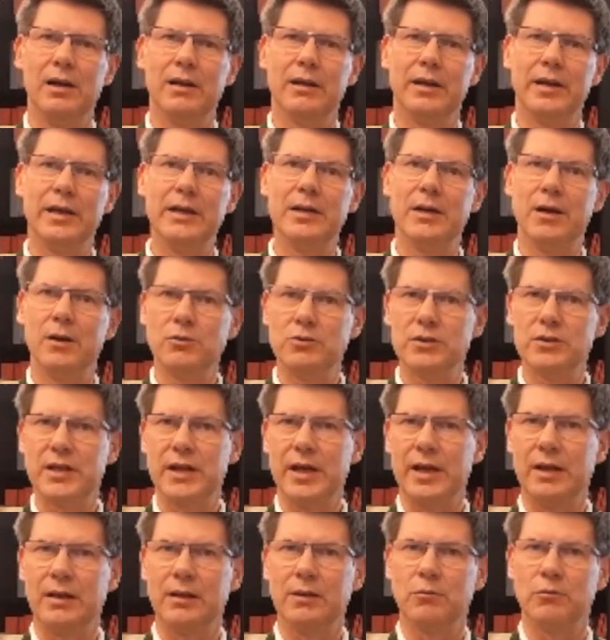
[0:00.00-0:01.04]
in
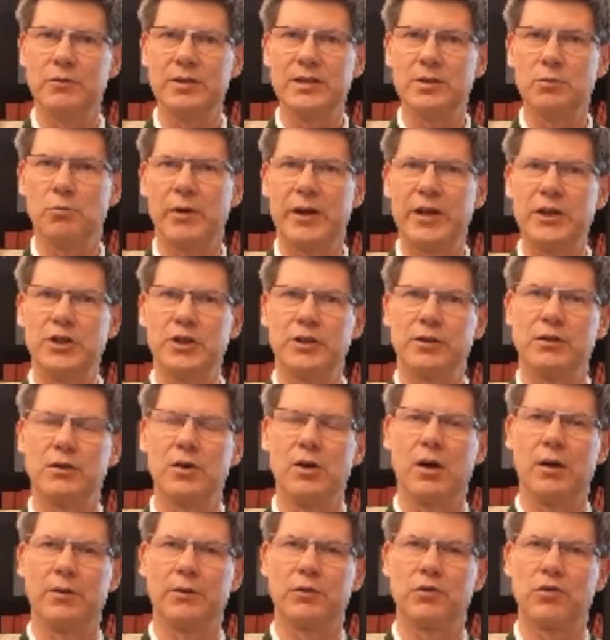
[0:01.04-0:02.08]
hotel reservation
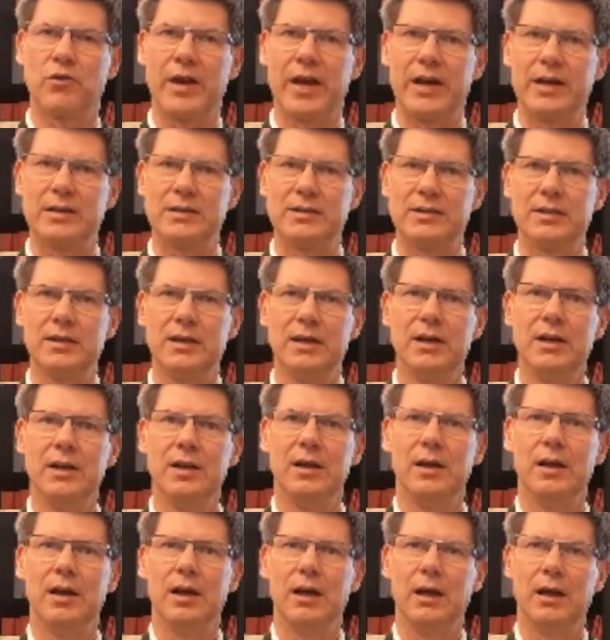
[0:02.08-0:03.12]
contracts,
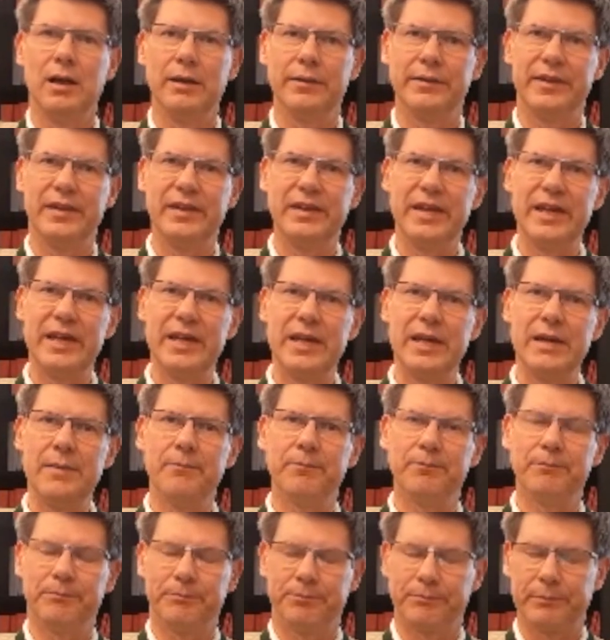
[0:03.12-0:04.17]

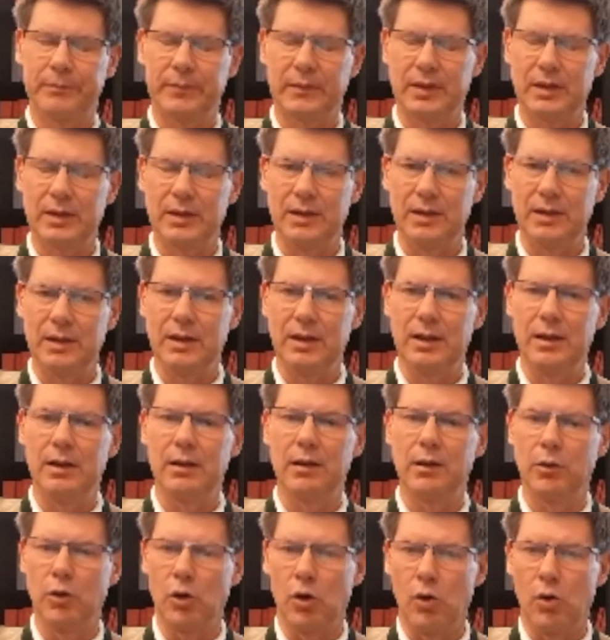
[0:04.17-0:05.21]
the
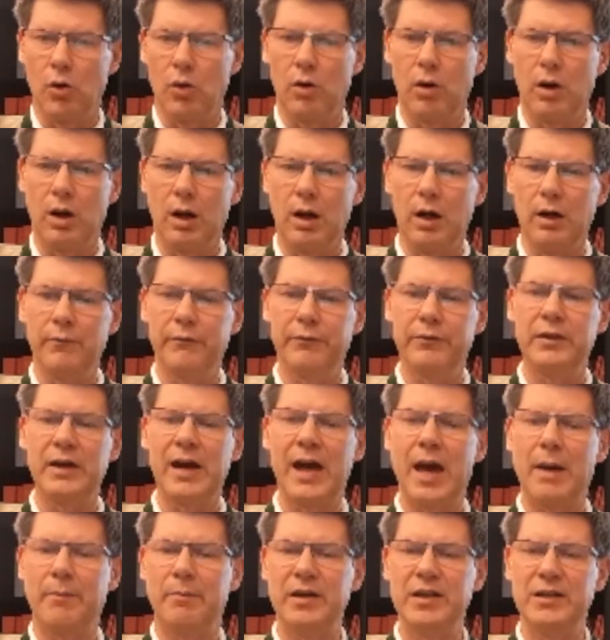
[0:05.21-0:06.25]
law of the
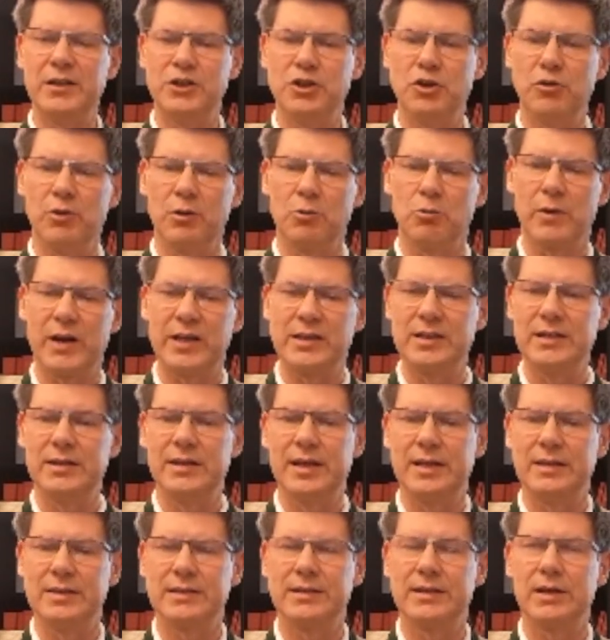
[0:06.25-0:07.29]
habitual
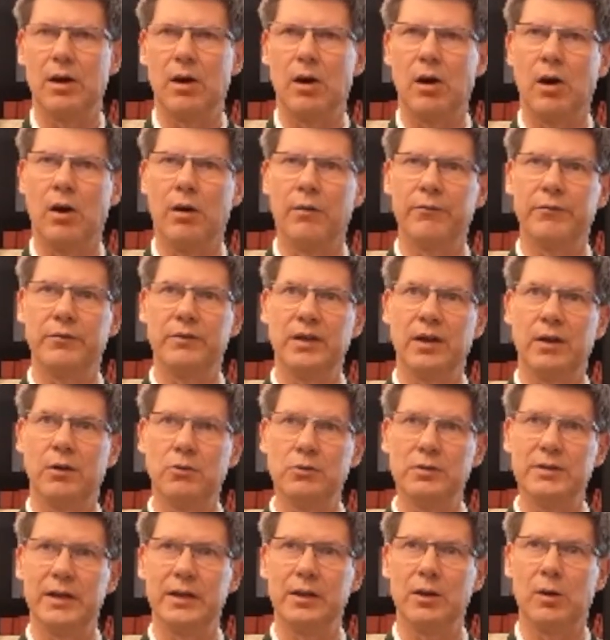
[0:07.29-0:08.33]
residence of the
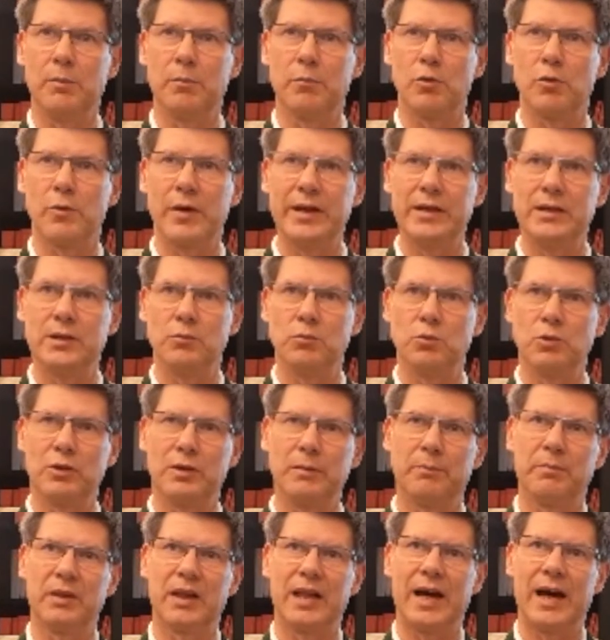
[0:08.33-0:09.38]
hotel operator would
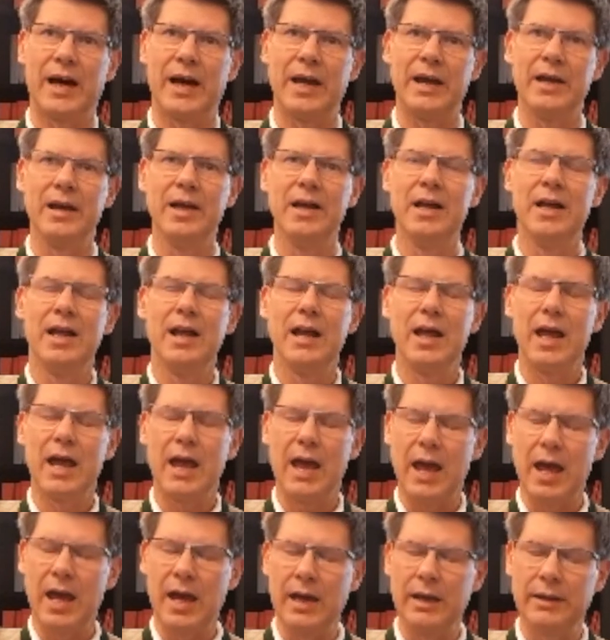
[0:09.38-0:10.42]
apply,
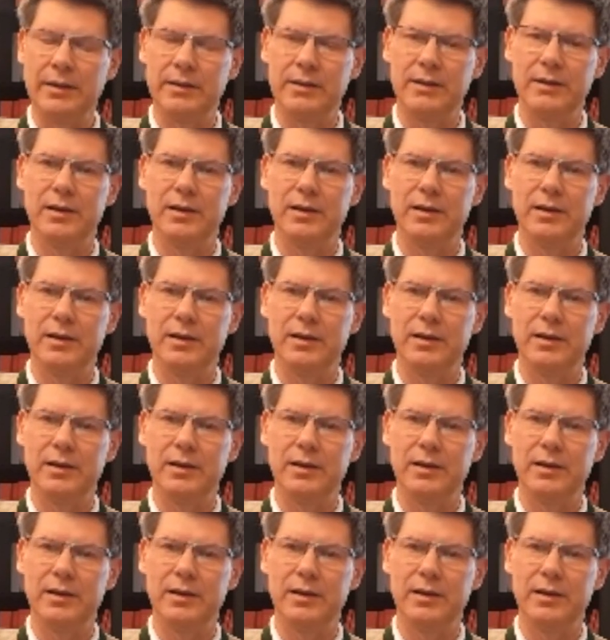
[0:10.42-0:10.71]
and